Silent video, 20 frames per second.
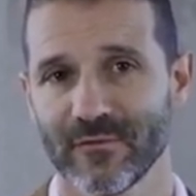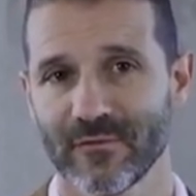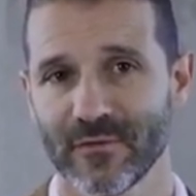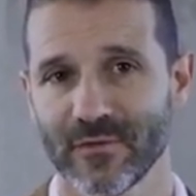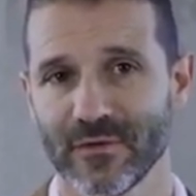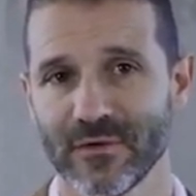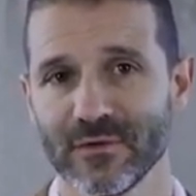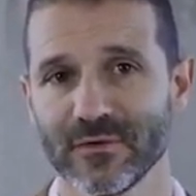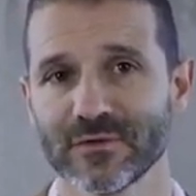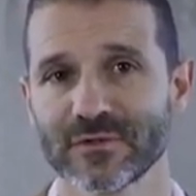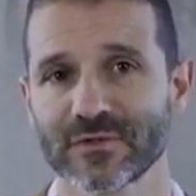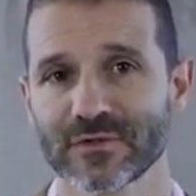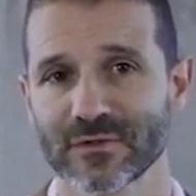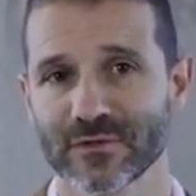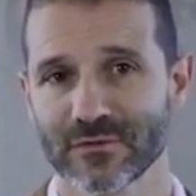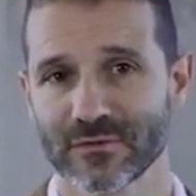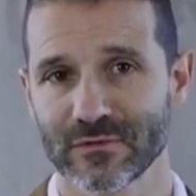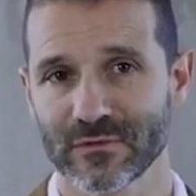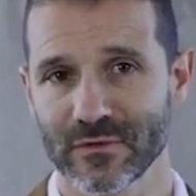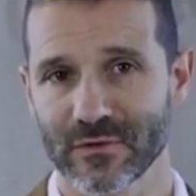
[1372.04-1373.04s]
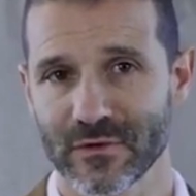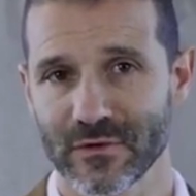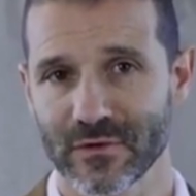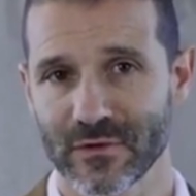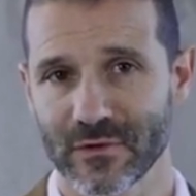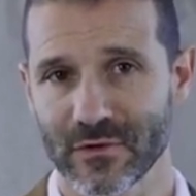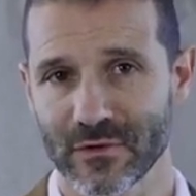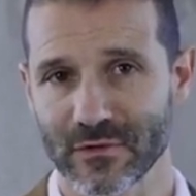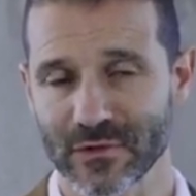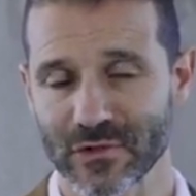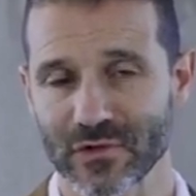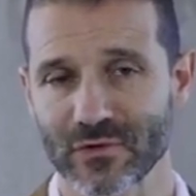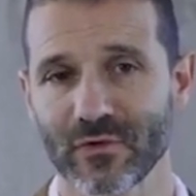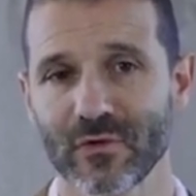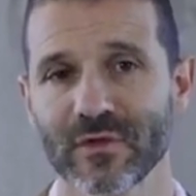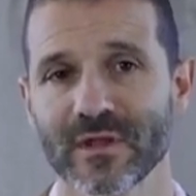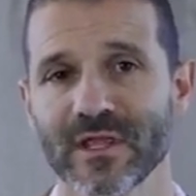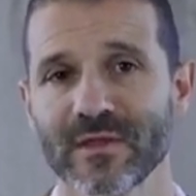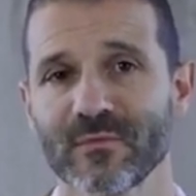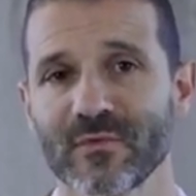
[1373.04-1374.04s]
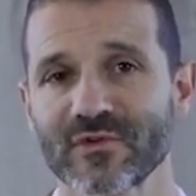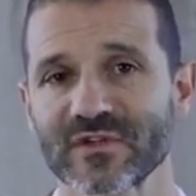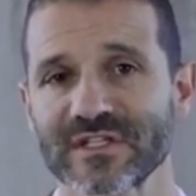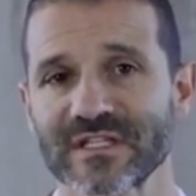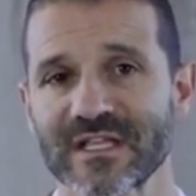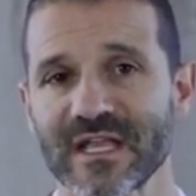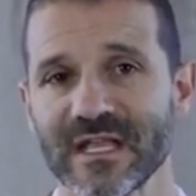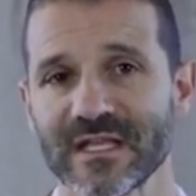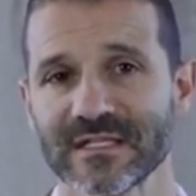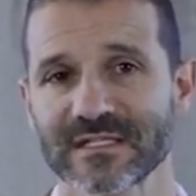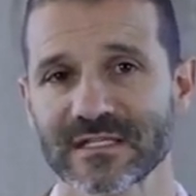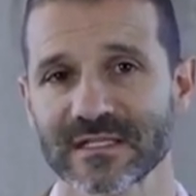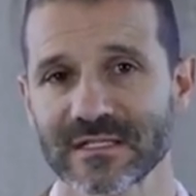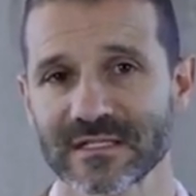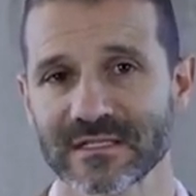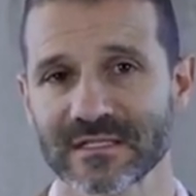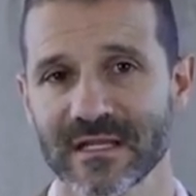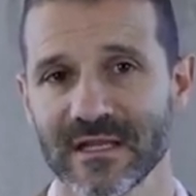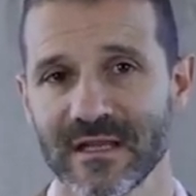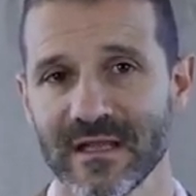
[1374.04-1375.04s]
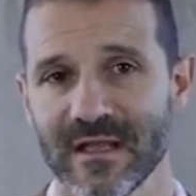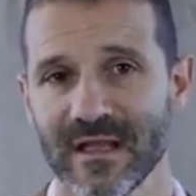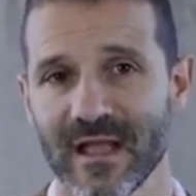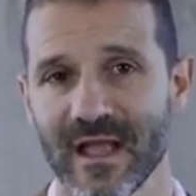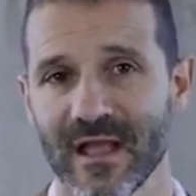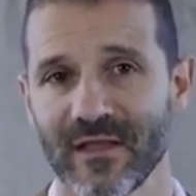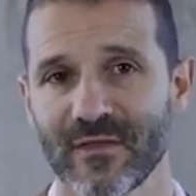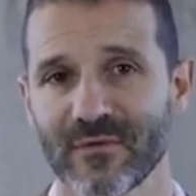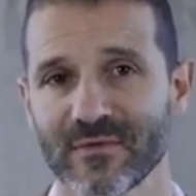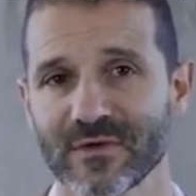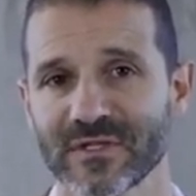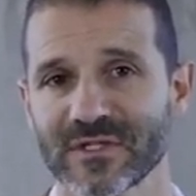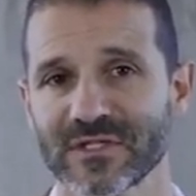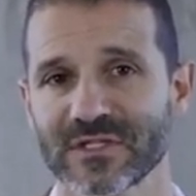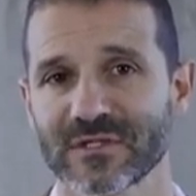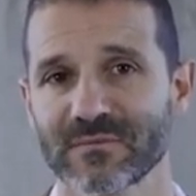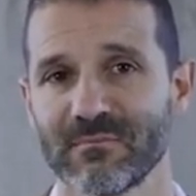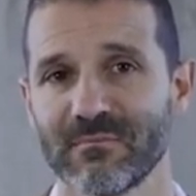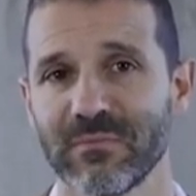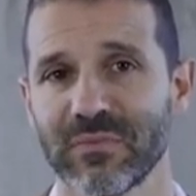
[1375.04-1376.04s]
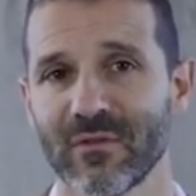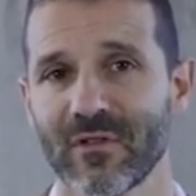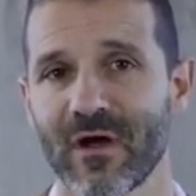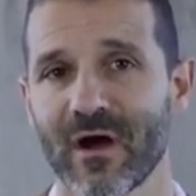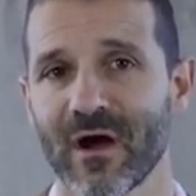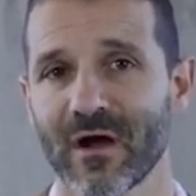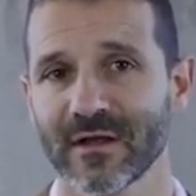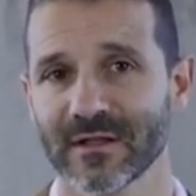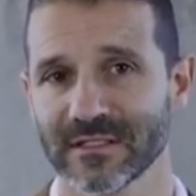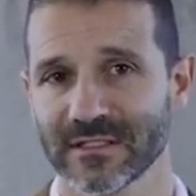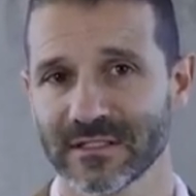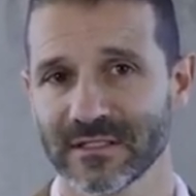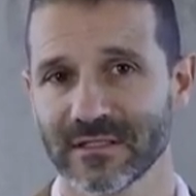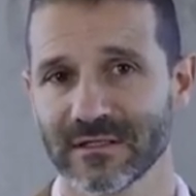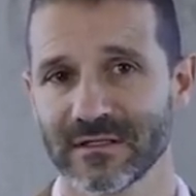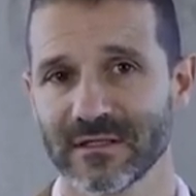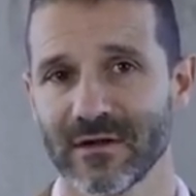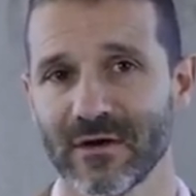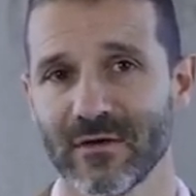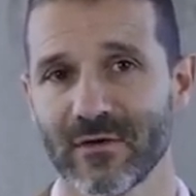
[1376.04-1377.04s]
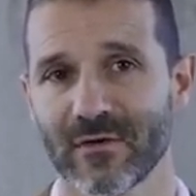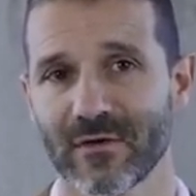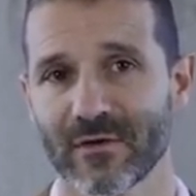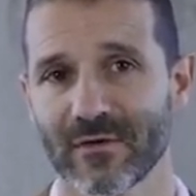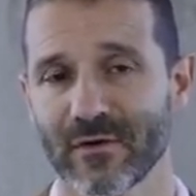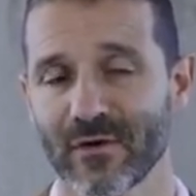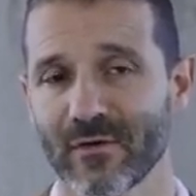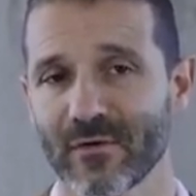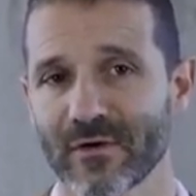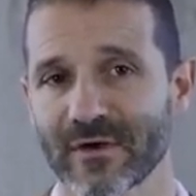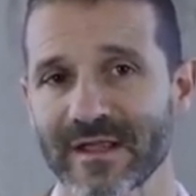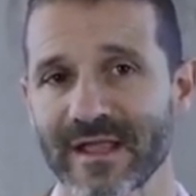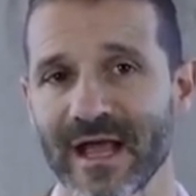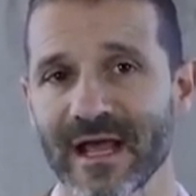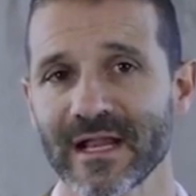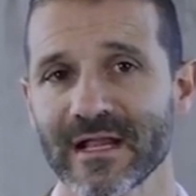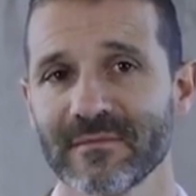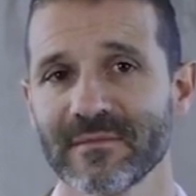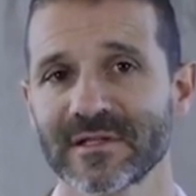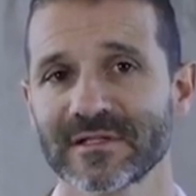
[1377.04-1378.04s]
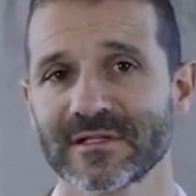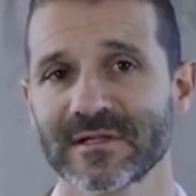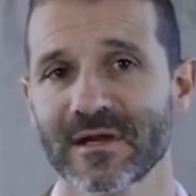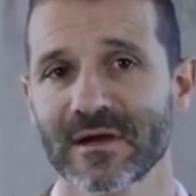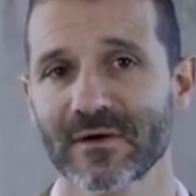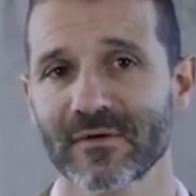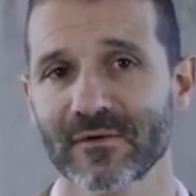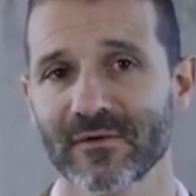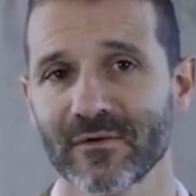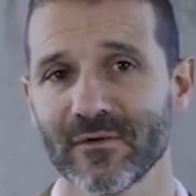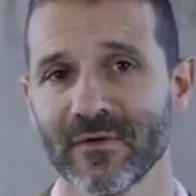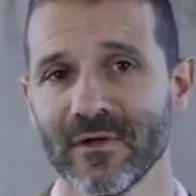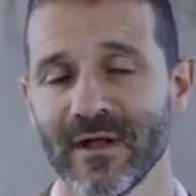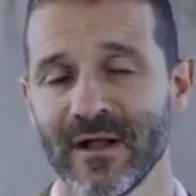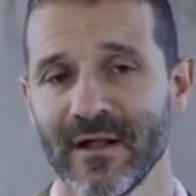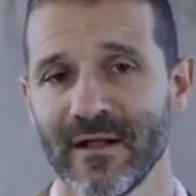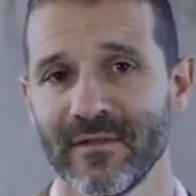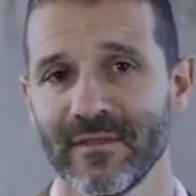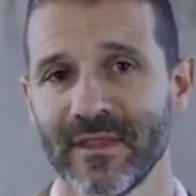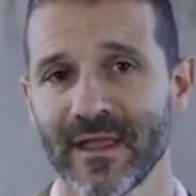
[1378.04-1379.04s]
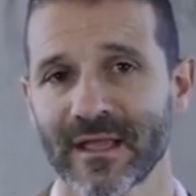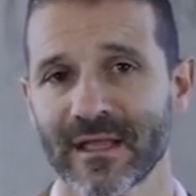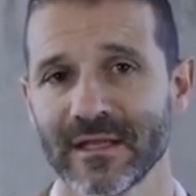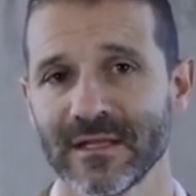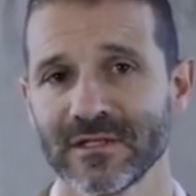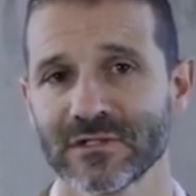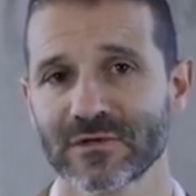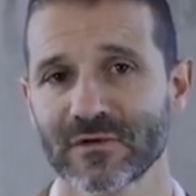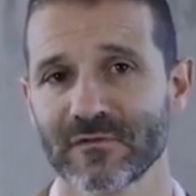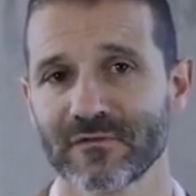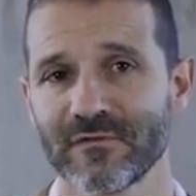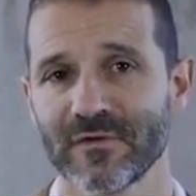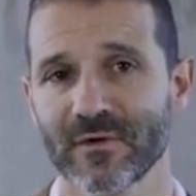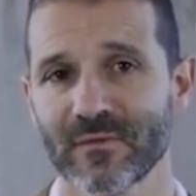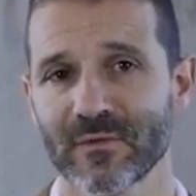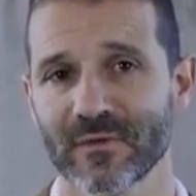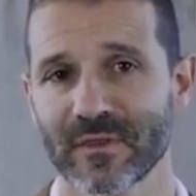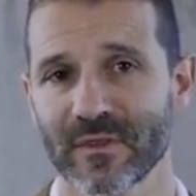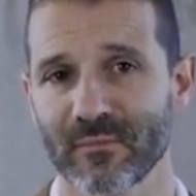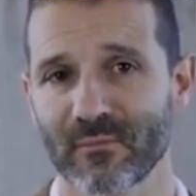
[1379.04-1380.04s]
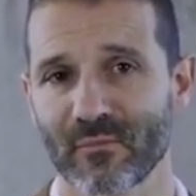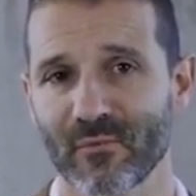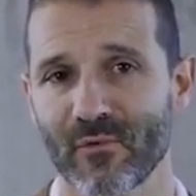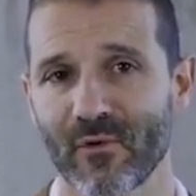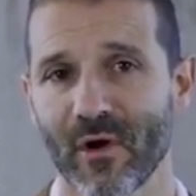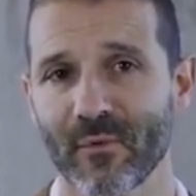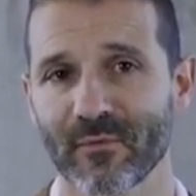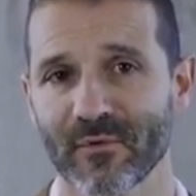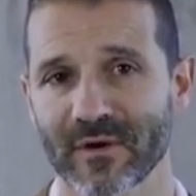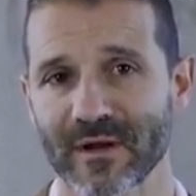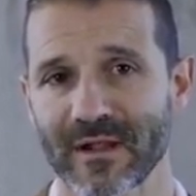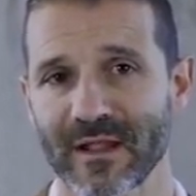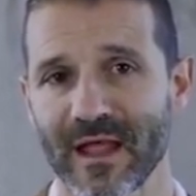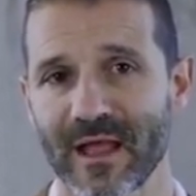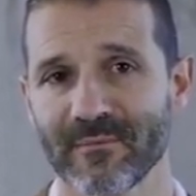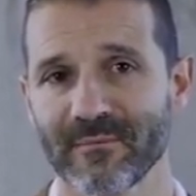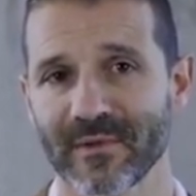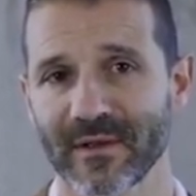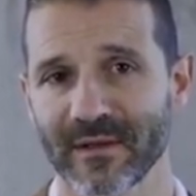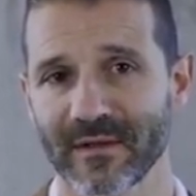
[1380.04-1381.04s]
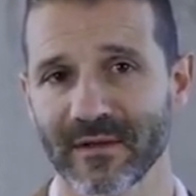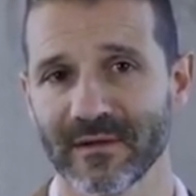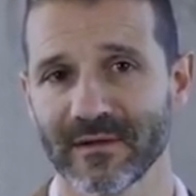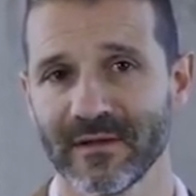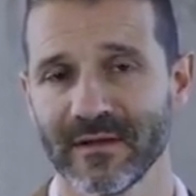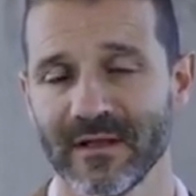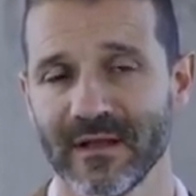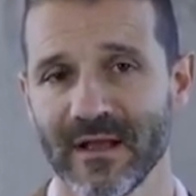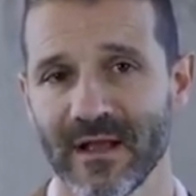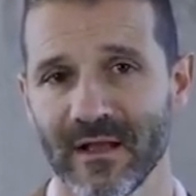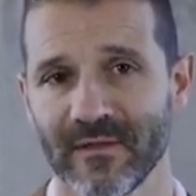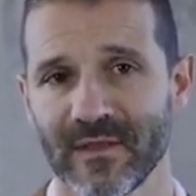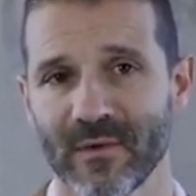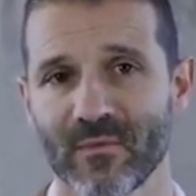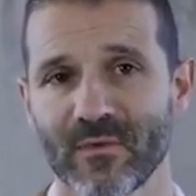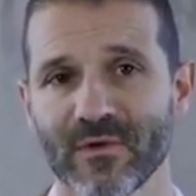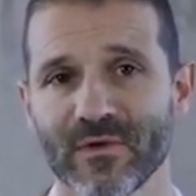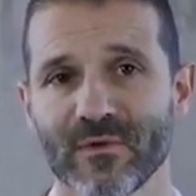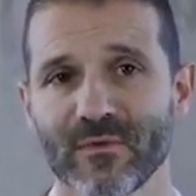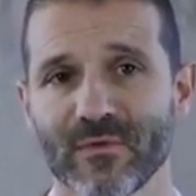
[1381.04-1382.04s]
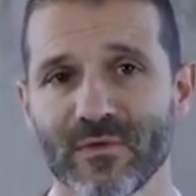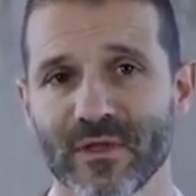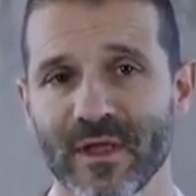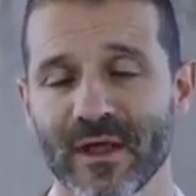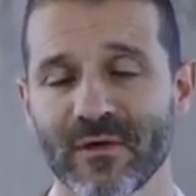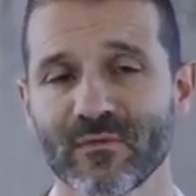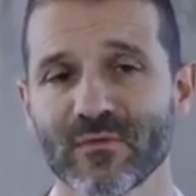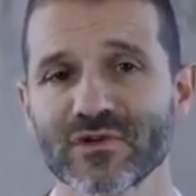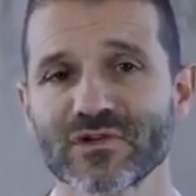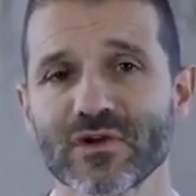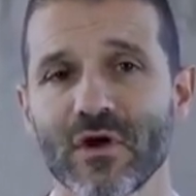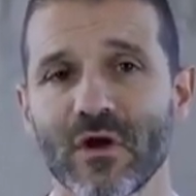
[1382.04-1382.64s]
for you to control hemostasis, and there is blood or organic material that can interfere with the proper clamping. And then what you, the end